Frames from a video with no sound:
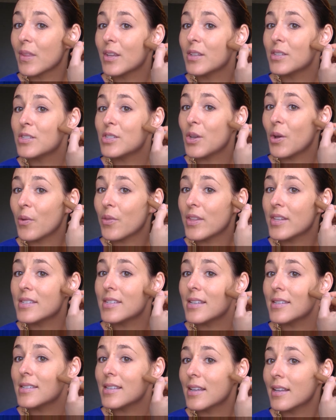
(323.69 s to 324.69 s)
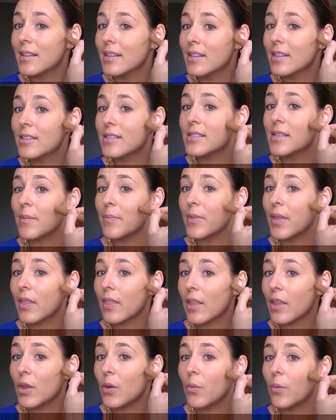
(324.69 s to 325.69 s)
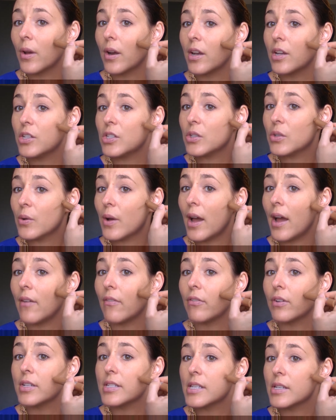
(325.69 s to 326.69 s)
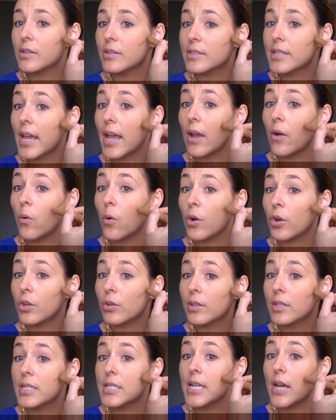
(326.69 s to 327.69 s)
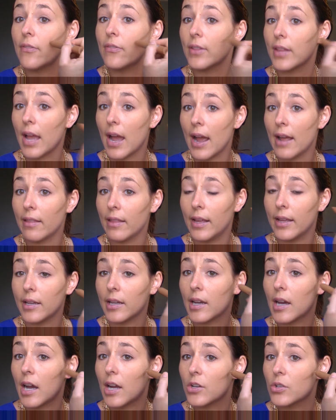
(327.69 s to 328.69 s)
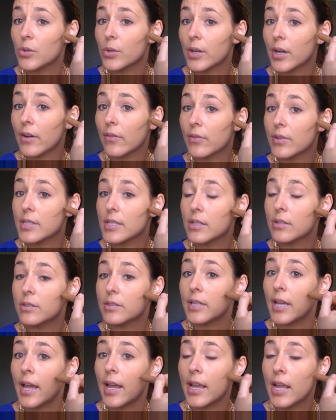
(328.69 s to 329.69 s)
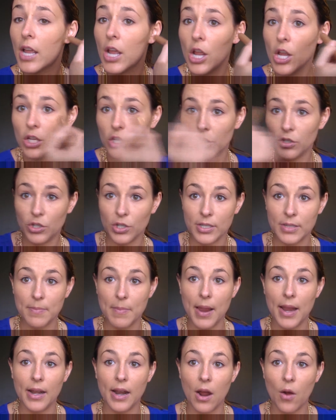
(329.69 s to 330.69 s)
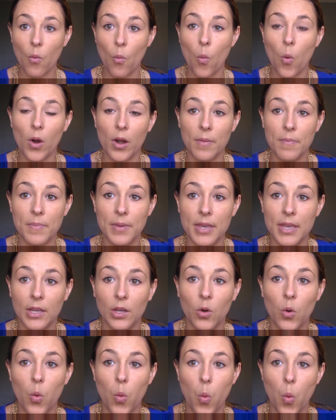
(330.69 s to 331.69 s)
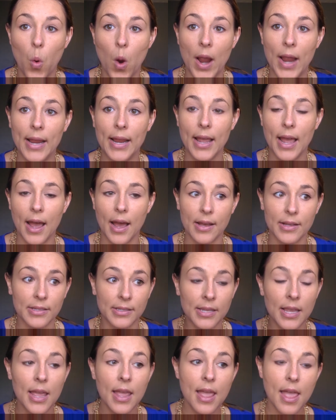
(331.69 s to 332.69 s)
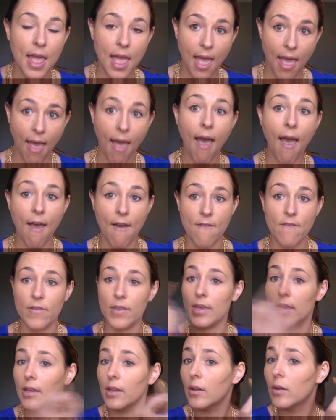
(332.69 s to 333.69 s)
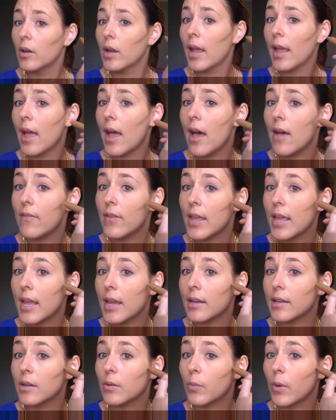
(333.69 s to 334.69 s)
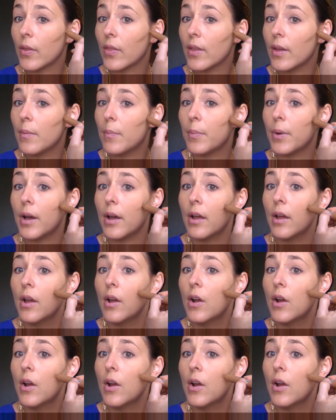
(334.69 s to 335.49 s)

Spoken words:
So this isn't something that you want to do every single day, or you can definitely highlight and contour every single day. You just may not want to be quite as heavy-handed with it. But